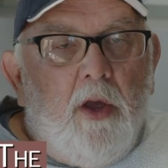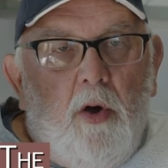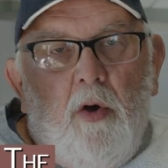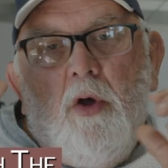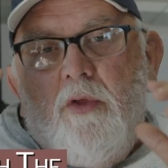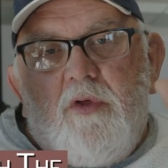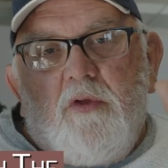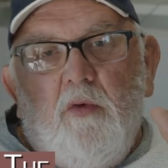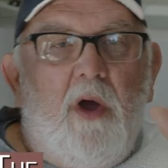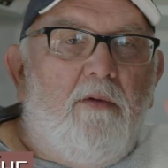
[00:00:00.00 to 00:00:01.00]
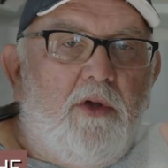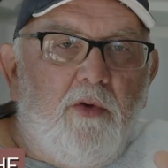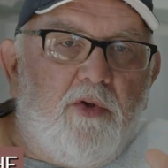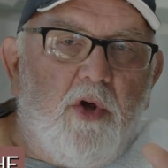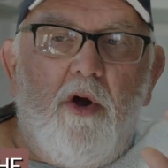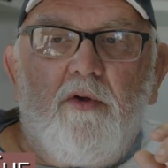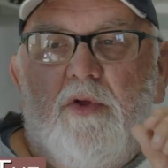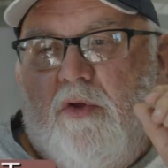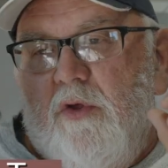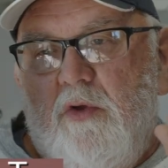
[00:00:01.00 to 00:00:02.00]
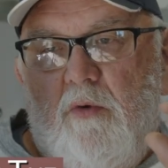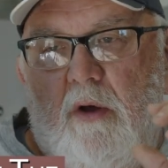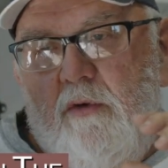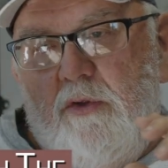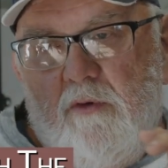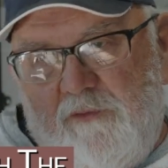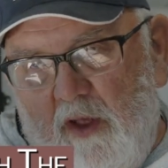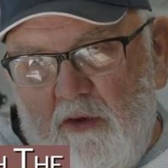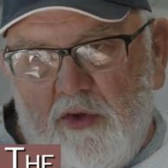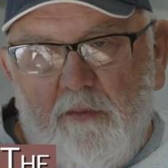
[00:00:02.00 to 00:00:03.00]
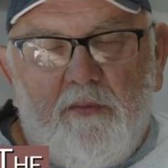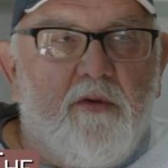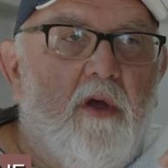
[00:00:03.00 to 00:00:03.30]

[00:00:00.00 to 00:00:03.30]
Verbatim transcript: Oh, this is the way we do church, this is the way we do fellowship.